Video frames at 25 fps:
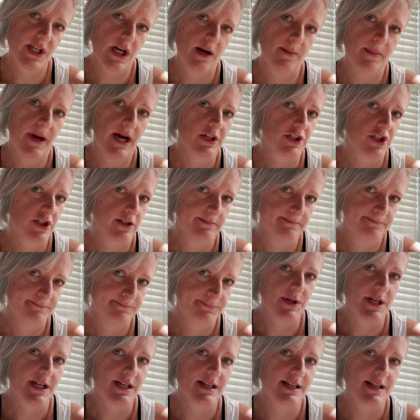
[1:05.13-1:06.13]
Sorry about you.
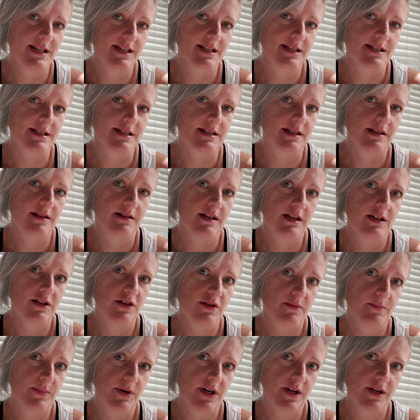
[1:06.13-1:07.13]
Because then
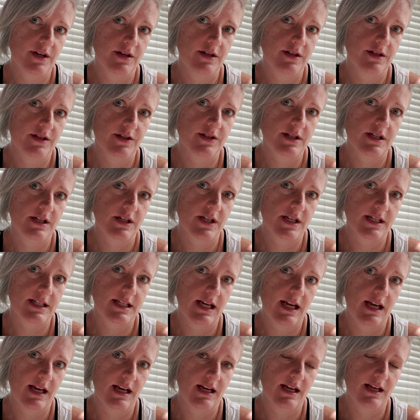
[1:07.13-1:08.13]
your partner's
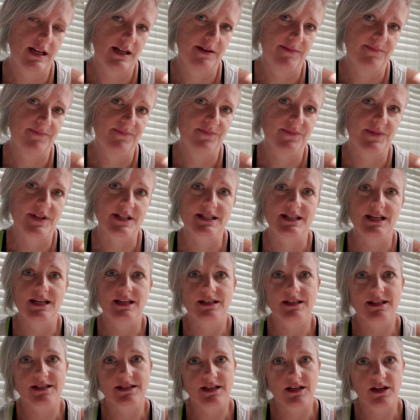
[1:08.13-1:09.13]
irritated, the
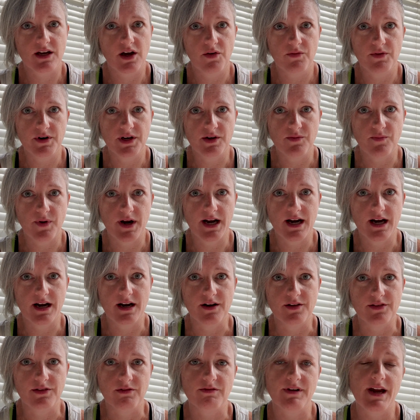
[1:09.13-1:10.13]
scene doesn't go
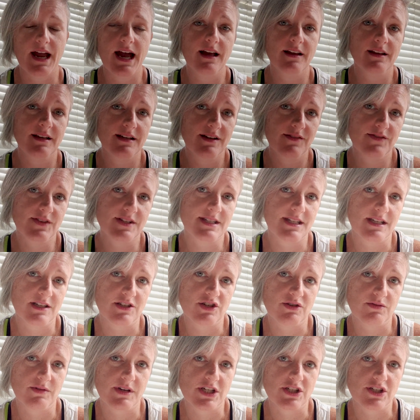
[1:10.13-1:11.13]
anywhere, the reality of the
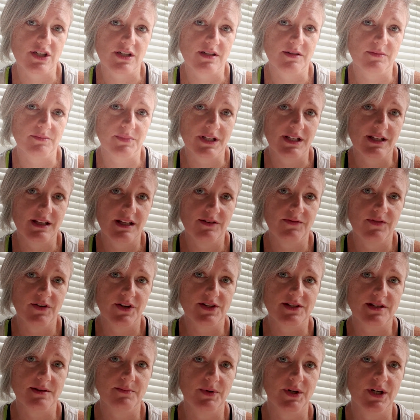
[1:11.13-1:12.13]
situation completely
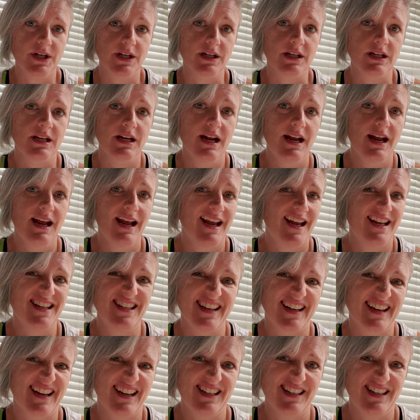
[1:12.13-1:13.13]
falls apart,
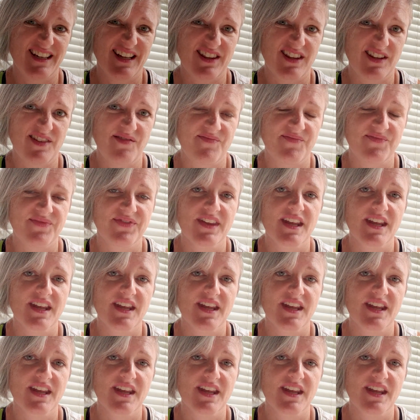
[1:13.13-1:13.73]
and you got nothing.